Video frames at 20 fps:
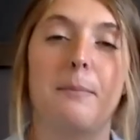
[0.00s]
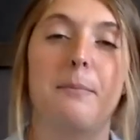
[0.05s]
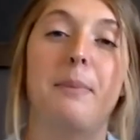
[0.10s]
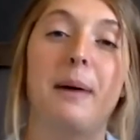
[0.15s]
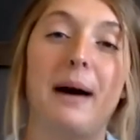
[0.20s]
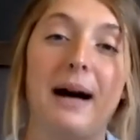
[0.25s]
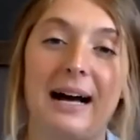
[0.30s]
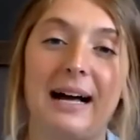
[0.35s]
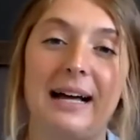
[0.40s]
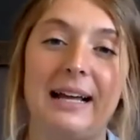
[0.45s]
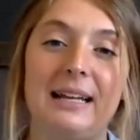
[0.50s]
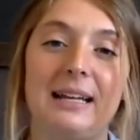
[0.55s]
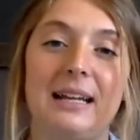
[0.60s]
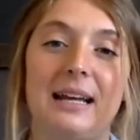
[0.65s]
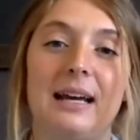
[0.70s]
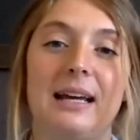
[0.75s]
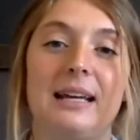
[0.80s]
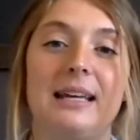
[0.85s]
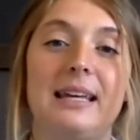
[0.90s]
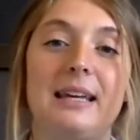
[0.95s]
but
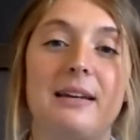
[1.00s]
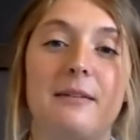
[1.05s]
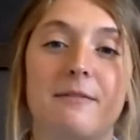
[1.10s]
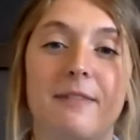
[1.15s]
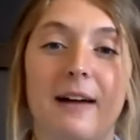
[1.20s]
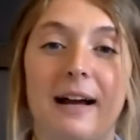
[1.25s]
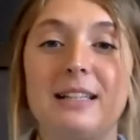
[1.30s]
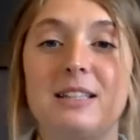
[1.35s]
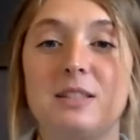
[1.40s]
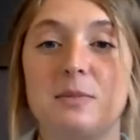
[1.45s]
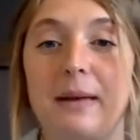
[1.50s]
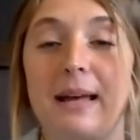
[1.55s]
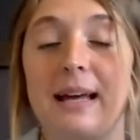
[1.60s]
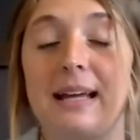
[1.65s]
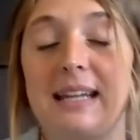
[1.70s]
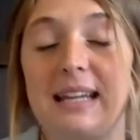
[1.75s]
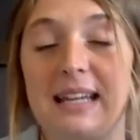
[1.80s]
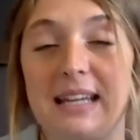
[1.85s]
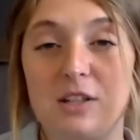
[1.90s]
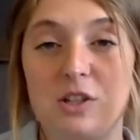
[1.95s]
he invites
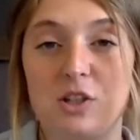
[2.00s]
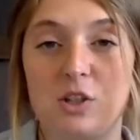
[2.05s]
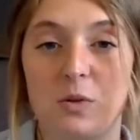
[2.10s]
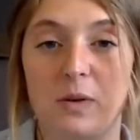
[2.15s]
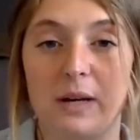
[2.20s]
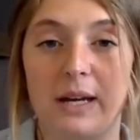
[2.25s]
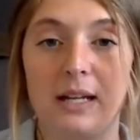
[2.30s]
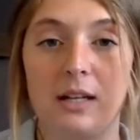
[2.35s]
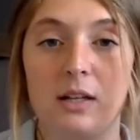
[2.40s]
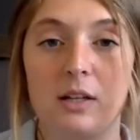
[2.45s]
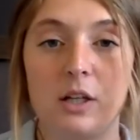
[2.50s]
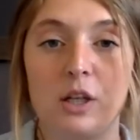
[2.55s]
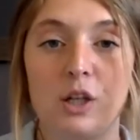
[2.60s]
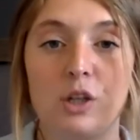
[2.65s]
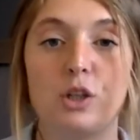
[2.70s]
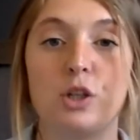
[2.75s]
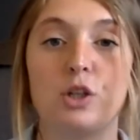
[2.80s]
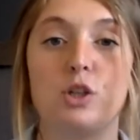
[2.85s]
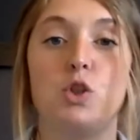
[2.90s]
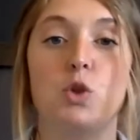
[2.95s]
man into it
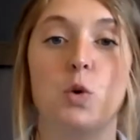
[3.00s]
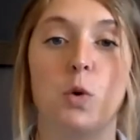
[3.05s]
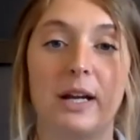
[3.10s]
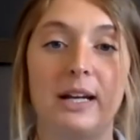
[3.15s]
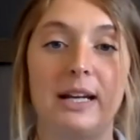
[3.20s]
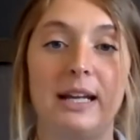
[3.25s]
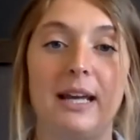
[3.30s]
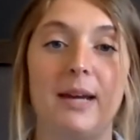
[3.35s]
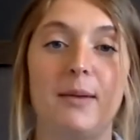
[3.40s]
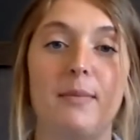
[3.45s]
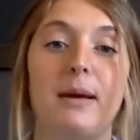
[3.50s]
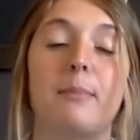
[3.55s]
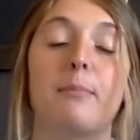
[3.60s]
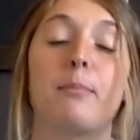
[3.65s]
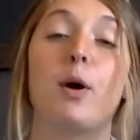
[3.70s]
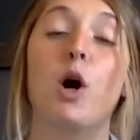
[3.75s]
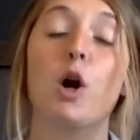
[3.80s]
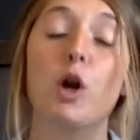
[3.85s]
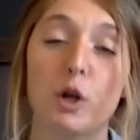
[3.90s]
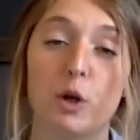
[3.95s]
to join him and
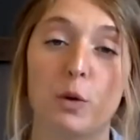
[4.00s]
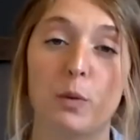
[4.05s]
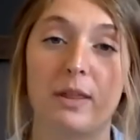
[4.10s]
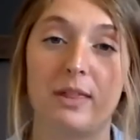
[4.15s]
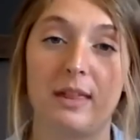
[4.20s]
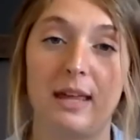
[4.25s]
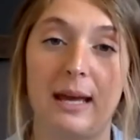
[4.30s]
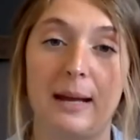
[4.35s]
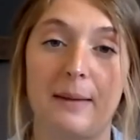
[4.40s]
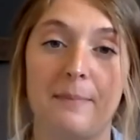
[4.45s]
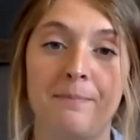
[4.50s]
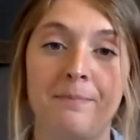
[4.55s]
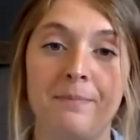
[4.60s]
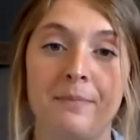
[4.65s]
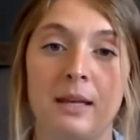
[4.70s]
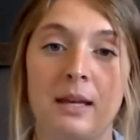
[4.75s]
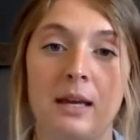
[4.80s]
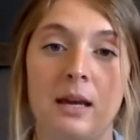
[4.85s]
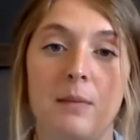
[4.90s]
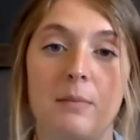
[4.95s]
partner with him
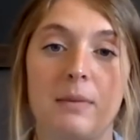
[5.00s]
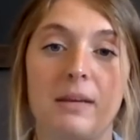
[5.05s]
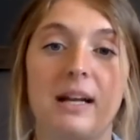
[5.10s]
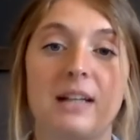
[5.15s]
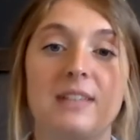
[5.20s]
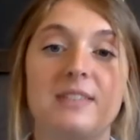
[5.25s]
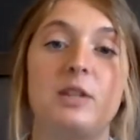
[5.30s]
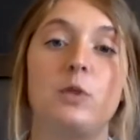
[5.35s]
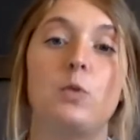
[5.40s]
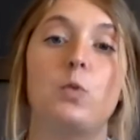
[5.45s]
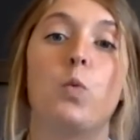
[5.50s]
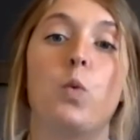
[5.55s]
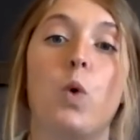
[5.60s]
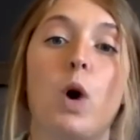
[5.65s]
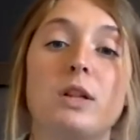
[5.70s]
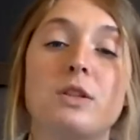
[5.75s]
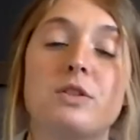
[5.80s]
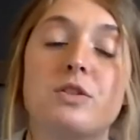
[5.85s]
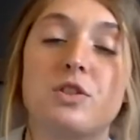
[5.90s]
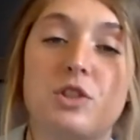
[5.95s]
because he
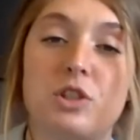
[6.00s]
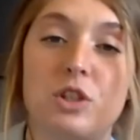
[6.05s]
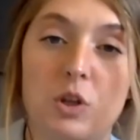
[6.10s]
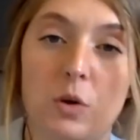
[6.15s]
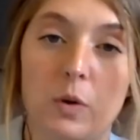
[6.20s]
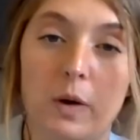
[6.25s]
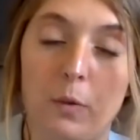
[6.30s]
wants to do